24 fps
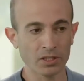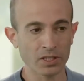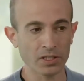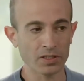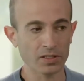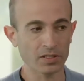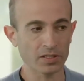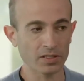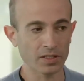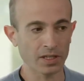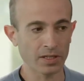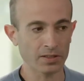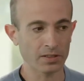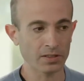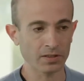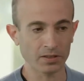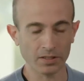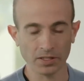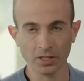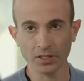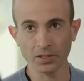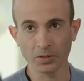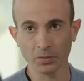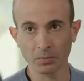just doesn't
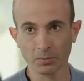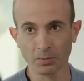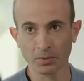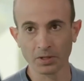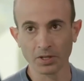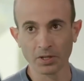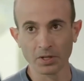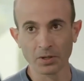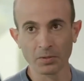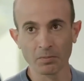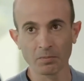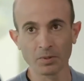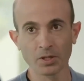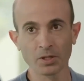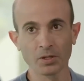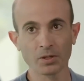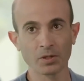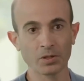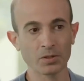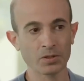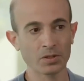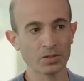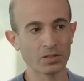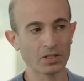help,
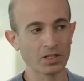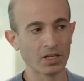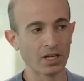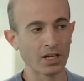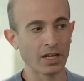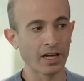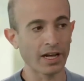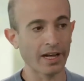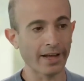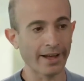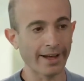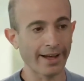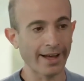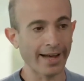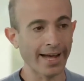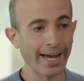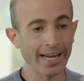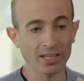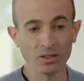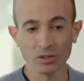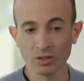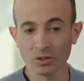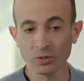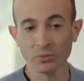because
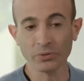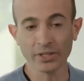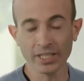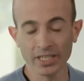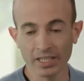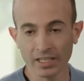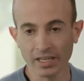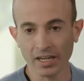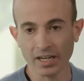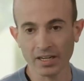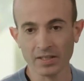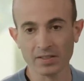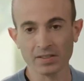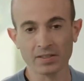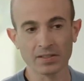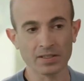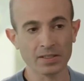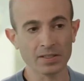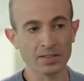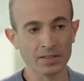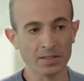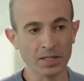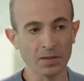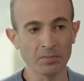I don't realize it,
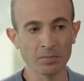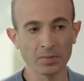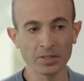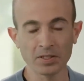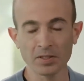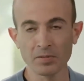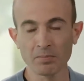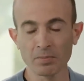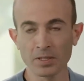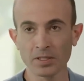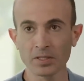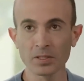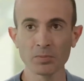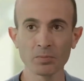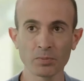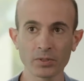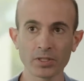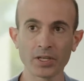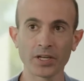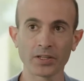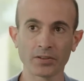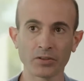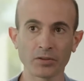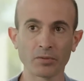that somebody
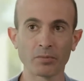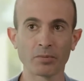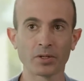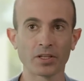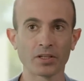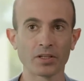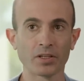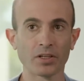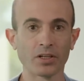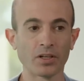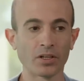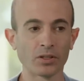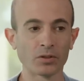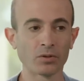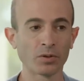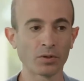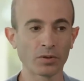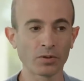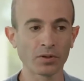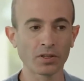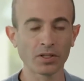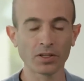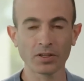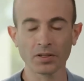manipulated me to
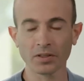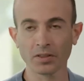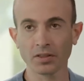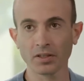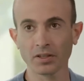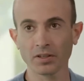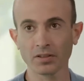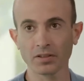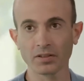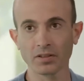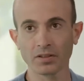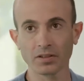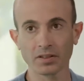think that